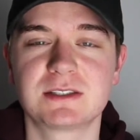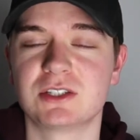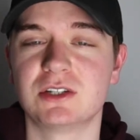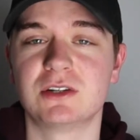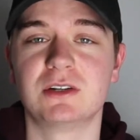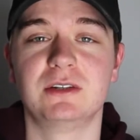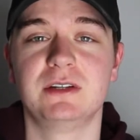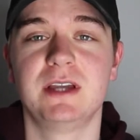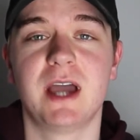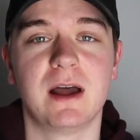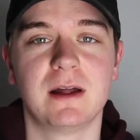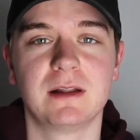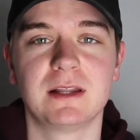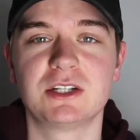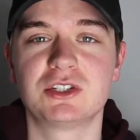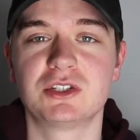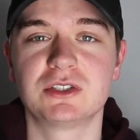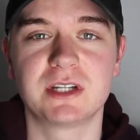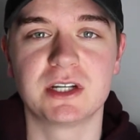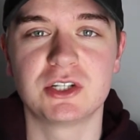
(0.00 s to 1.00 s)
So yeah,
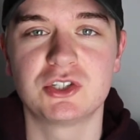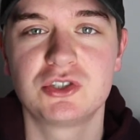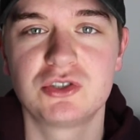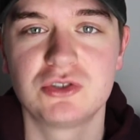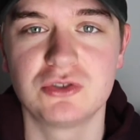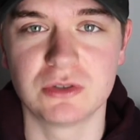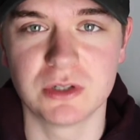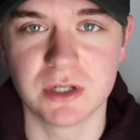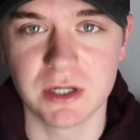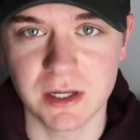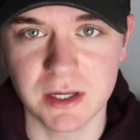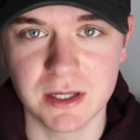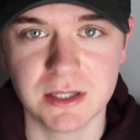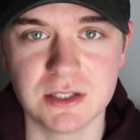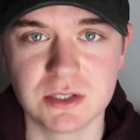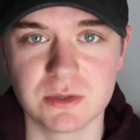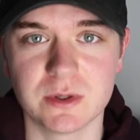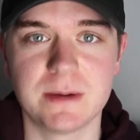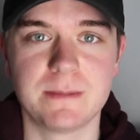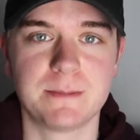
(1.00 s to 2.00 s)
let's just get straight
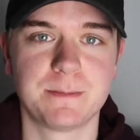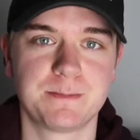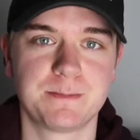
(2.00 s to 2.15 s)
into it.